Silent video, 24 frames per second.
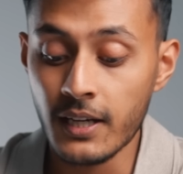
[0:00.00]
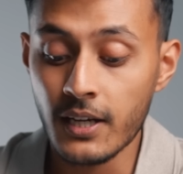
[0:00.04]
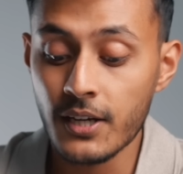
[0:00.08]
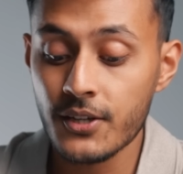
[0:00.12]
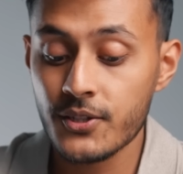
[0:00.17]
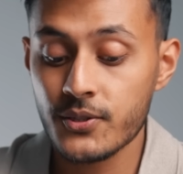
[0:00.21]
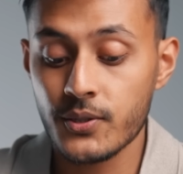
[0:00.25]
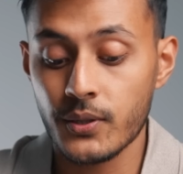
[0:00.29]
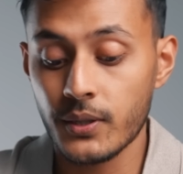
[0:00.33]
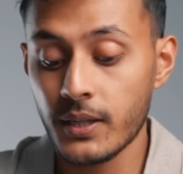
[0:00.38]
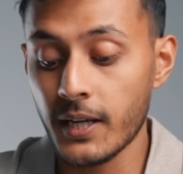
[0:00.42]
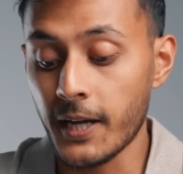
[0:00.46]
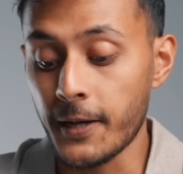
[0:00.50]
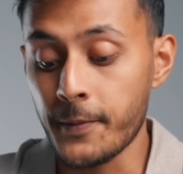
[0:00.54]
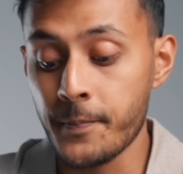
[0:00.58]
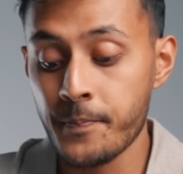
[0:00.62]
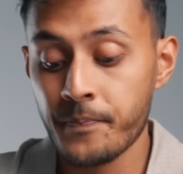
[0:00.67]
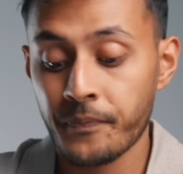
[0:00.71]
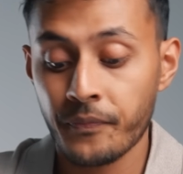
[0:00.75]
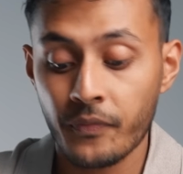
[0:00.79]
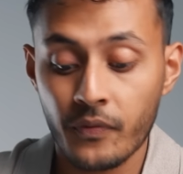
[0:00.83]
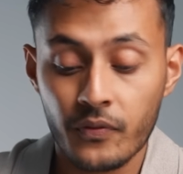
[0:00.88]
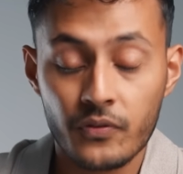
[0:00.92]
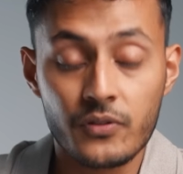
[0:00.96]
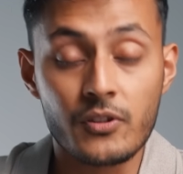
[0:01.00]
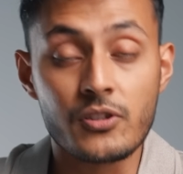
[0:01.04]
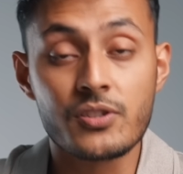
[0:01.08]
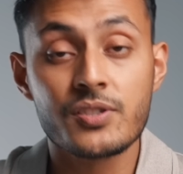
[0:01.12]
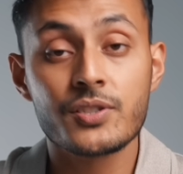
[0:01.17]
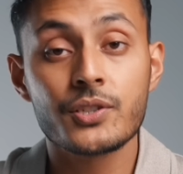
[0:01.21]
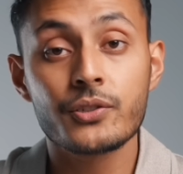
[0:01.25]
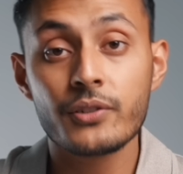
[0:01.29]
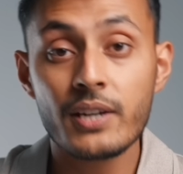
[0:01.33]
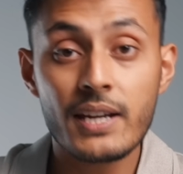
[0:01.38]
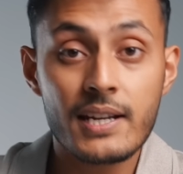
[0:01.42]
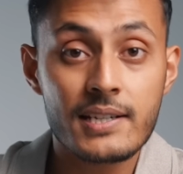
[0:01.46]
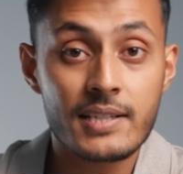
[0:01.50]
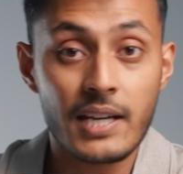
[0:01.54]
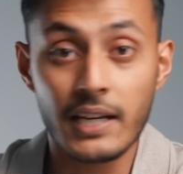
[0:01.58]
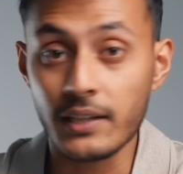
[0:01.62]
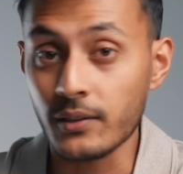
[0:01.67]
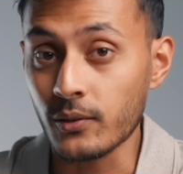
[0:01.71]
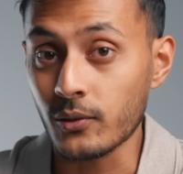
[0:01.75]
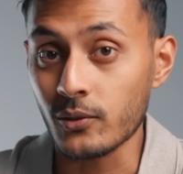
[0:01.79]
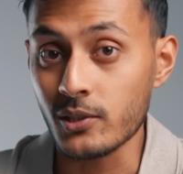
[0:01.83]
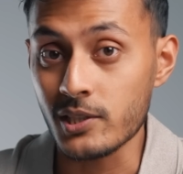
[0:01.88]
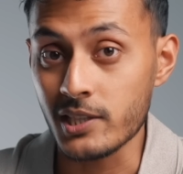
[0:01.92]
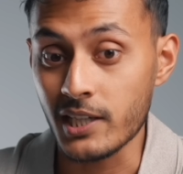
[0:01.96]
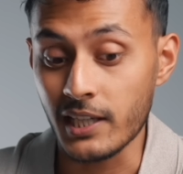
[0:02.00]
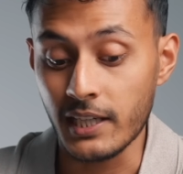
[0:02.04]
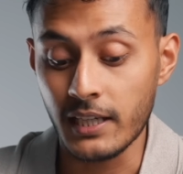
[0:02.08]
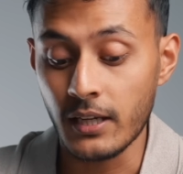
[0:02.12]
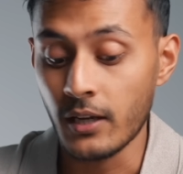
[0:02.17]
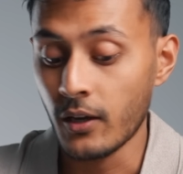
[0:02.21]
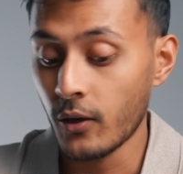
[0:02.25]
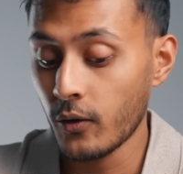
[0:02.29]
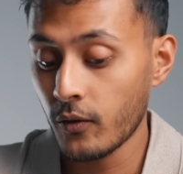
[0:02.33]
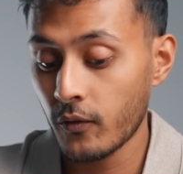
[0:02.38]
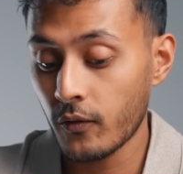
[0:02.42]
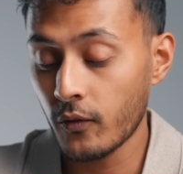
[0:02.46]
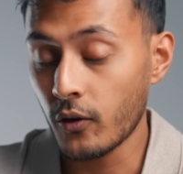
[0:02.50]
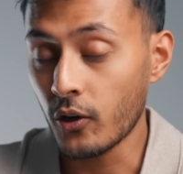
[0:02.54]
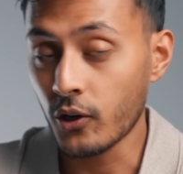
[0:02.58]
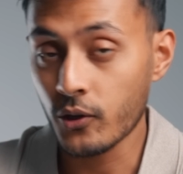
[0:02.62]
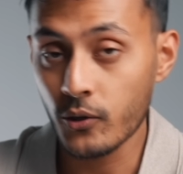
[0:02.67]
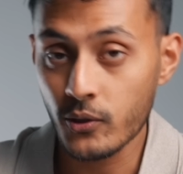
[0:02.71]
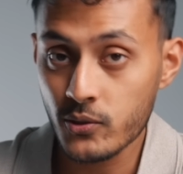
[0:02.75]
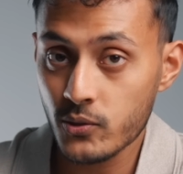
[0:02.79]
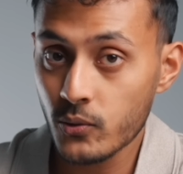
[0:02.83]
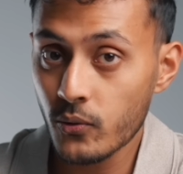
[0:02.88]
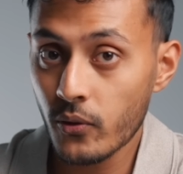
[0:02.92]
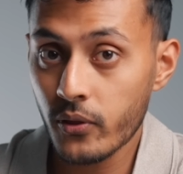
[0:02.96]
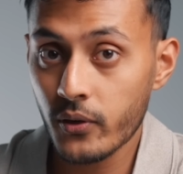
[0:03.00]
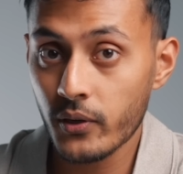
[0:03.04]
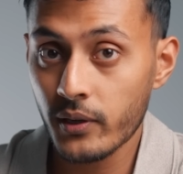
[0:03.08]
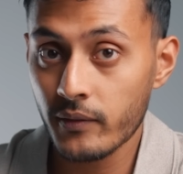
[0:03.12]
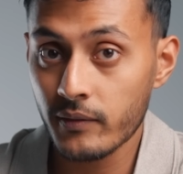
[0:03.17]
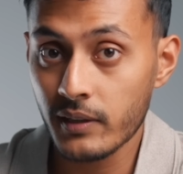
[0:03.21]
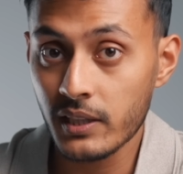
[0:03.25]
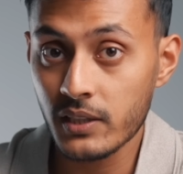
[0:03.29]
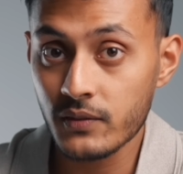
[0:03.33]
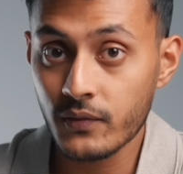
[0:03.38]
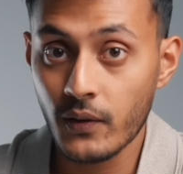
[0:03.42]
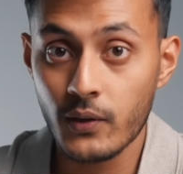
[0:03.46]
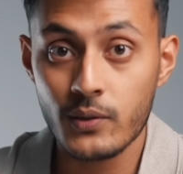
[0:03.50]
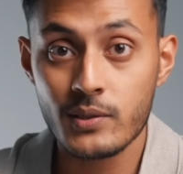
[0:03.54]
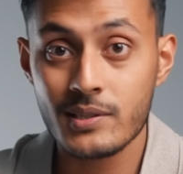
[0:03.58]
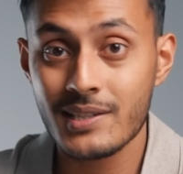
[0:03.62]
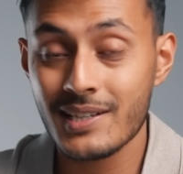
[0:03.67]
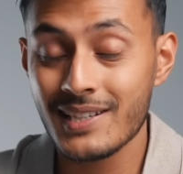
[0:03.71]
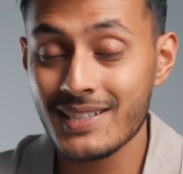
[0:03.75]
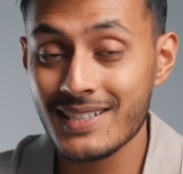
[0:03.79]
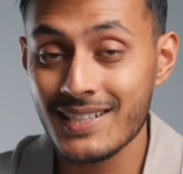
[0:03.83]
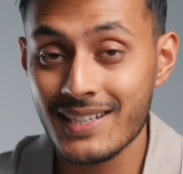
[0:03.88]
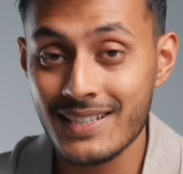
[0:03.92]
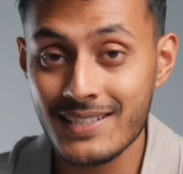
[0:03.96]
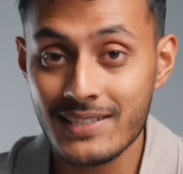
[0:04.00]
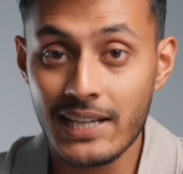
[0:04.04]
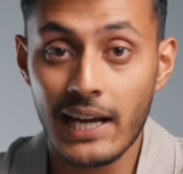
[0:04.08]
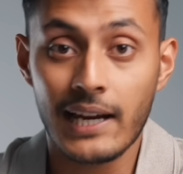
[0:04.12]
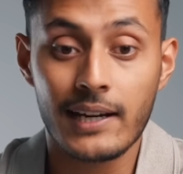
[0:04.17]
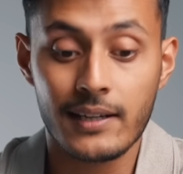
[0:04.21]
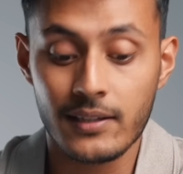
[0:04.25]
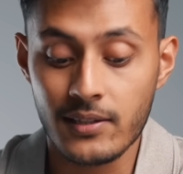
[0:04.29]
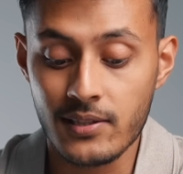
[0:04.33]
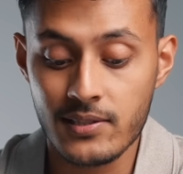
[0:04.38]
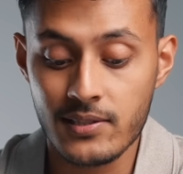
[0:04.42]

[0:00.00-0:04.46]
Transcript: So yeah, the screen technology across all three of these phones is exactly the